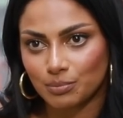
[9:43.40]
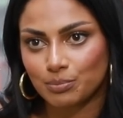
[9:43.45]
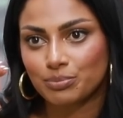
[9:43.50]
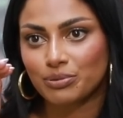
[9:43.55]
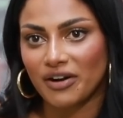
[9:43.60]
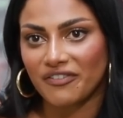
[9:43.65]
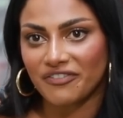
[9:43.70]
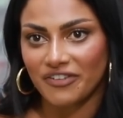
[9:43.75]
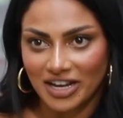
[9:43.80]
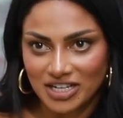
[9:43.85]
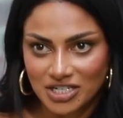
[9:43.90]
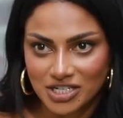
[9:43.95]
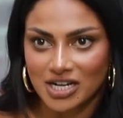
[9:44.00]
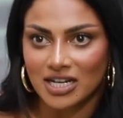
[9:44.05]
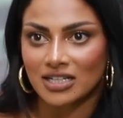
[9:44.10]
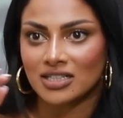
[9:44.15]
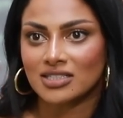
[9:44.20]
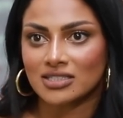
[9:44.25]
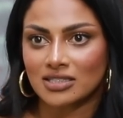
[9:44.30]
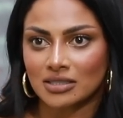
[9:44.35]

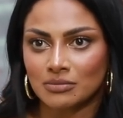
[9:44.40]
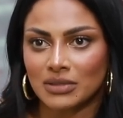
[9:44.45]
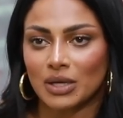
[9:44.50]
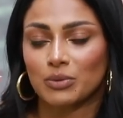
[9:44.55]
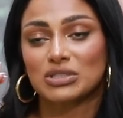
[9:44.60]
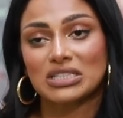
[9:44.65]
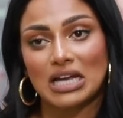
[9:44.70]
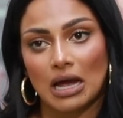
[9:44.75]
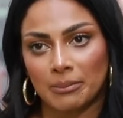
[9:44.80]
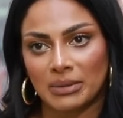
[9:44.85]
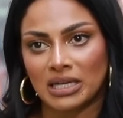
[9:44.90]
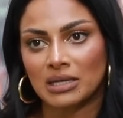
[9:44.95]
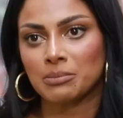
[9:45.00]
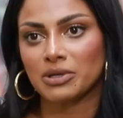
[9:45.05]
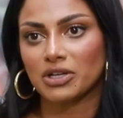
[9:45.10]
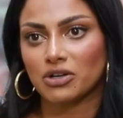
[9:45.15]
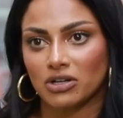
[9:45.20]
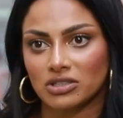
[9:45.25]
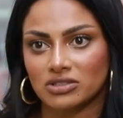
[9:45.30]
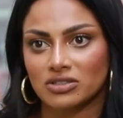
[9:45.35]
professionalism that was coming
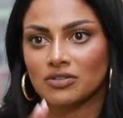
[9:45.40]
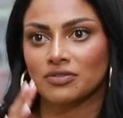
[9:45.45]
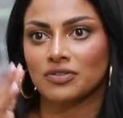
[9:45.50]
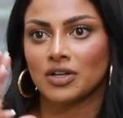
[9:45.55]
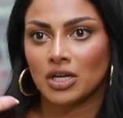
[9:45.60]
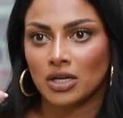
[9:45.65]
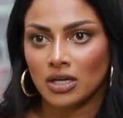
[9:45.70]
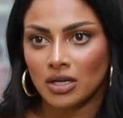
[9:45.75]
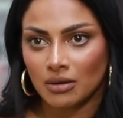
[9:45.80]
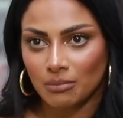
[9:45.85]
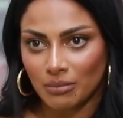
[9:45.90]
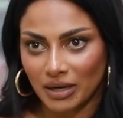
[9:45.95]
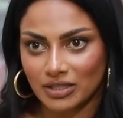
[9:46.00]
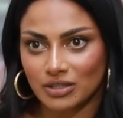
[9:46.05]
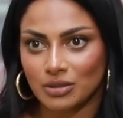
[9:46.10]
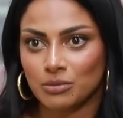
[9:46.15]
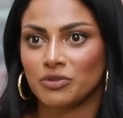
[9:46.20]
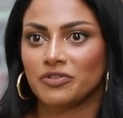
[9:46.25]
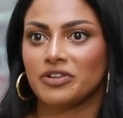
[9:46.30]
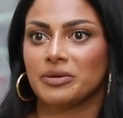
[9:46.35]
because of my
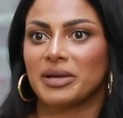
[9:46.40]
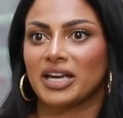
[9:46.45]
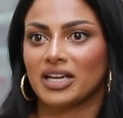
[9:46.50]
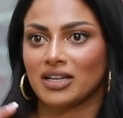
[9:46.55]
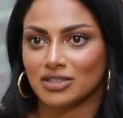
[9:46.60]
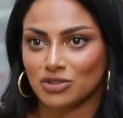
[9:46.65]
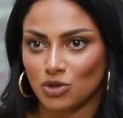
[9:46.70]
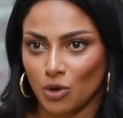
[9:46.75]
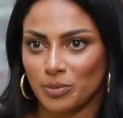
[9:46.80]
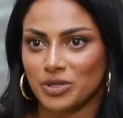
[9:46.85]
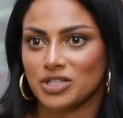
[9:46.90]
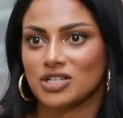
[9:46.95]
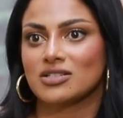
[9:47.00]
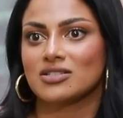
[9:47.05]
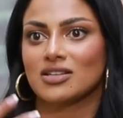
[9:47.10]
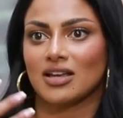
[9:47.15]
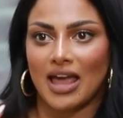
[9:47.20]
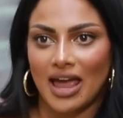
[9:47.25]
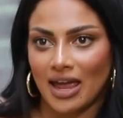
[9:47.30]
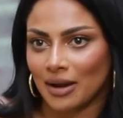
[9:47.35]
three movie makers,
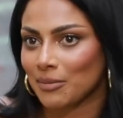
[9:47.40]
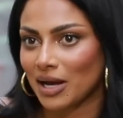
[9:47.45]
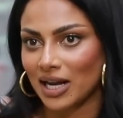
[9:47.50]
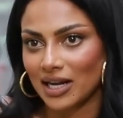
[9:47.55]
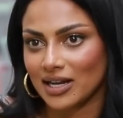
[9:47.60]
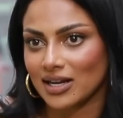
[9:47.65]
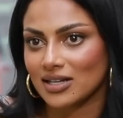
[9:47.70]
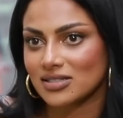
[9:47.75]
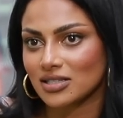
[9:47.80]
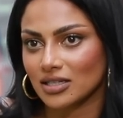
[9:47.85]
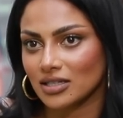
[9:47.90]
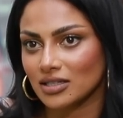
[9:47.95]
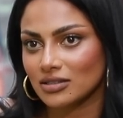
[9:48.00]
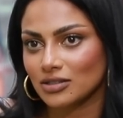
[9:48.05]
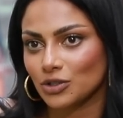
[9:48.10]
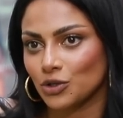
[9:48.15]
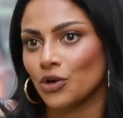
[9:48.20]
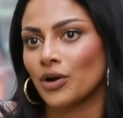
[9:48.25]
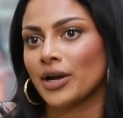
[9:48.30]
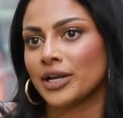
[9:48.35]
Gopichand sir and Balaya sir.
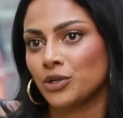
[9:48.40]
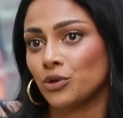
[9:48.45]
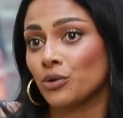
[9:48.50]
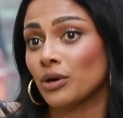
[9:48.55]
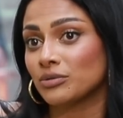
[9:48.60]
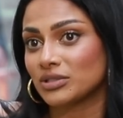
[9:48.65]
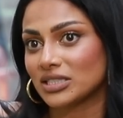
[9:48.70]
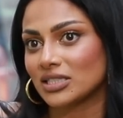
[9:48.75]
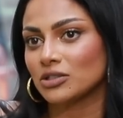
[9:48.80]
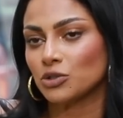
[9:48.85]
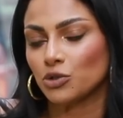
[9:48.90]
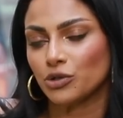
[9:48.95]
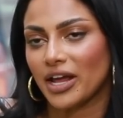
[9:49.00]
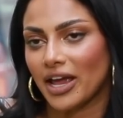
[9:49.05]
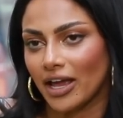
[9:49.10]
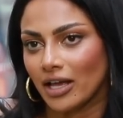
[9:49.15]
You know, I knew I was in good